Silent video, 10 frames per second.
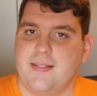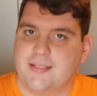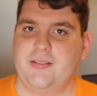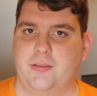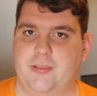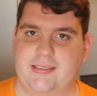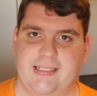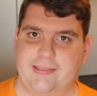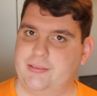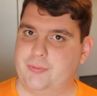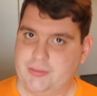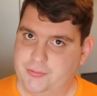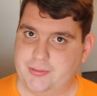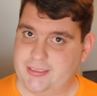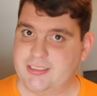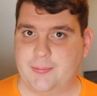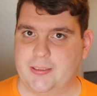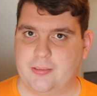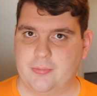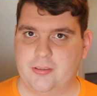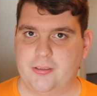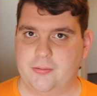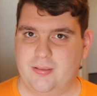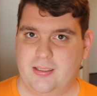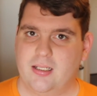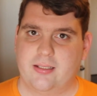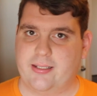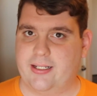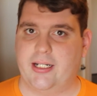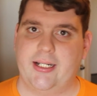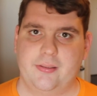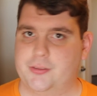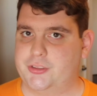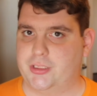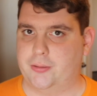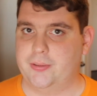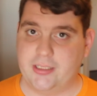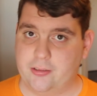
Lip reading: These do exactly what you would expect them to do. They hide or show an